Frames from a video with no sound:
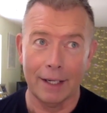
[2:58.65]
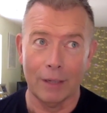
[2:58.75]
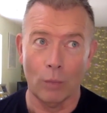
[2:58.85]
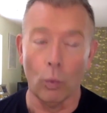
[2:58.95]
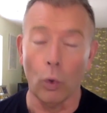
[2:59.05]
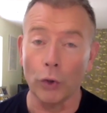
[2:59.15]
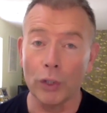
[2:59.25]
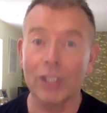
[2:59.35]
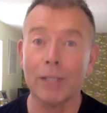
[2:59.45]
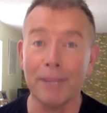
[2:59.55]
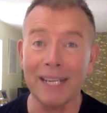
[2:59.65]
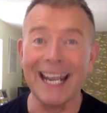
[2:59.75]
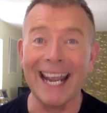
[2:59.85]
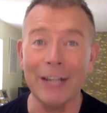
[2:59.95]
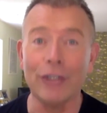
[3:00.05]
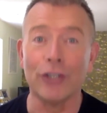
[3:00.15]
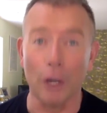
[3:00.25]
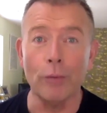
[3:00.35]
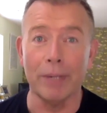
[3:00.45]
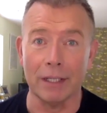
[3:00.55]
wants to be in show
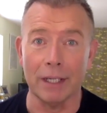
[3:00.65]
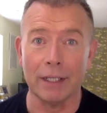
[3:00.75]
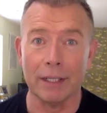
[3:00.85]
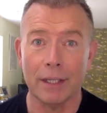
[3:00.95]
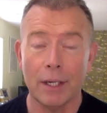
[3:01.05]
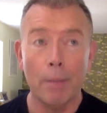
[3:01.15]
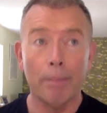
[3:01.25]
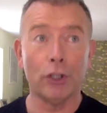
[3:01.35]
business, but